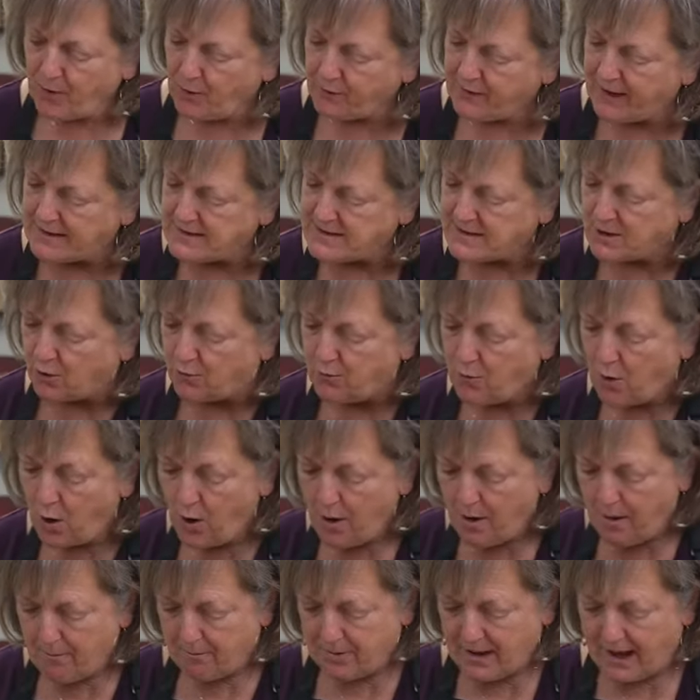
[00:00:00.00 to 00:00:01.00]
Okay, so
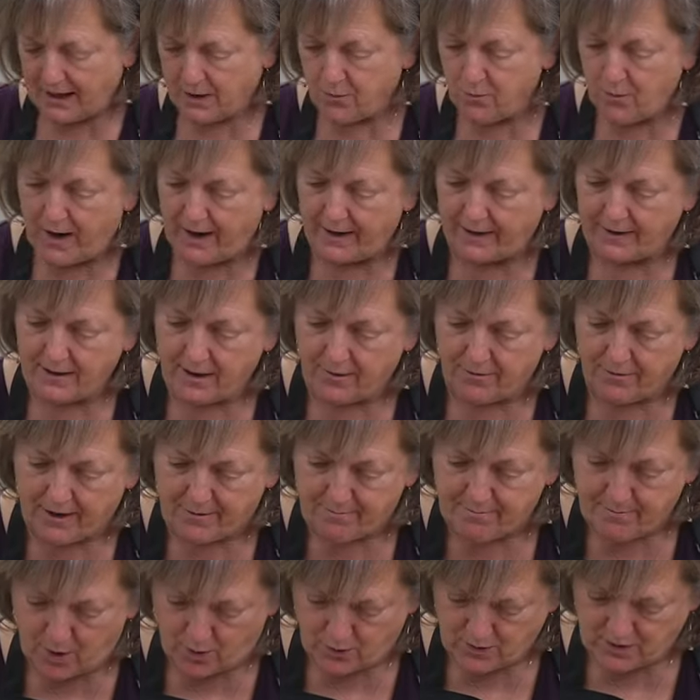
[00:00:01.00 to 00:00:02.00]
black and white,
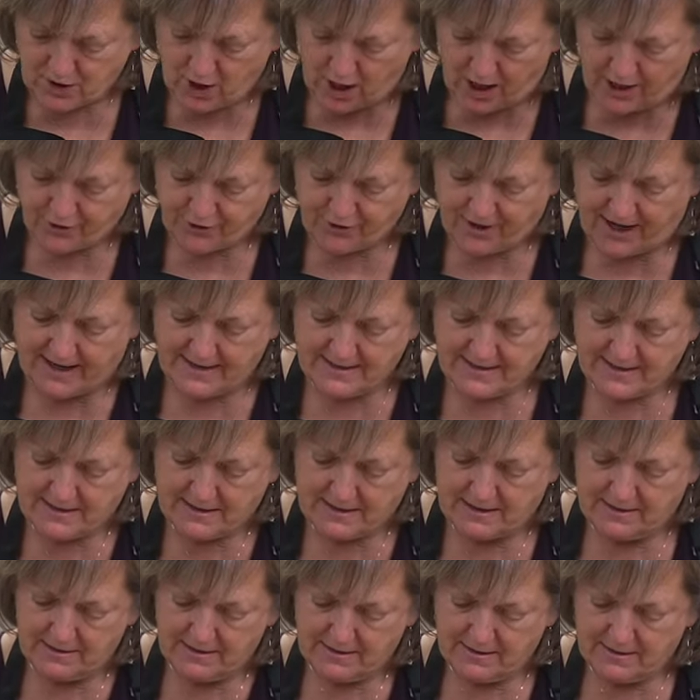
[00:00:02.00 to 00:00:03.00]
the most
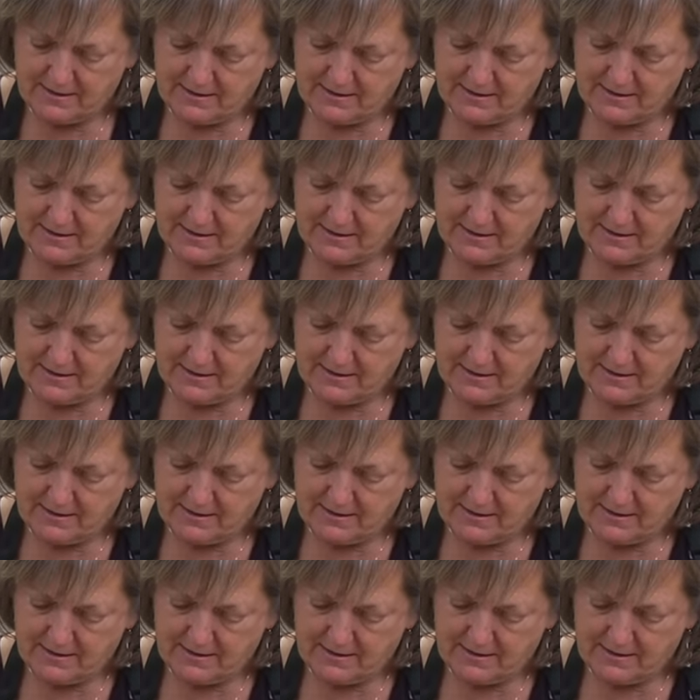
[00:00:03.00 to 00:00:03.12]
contrast.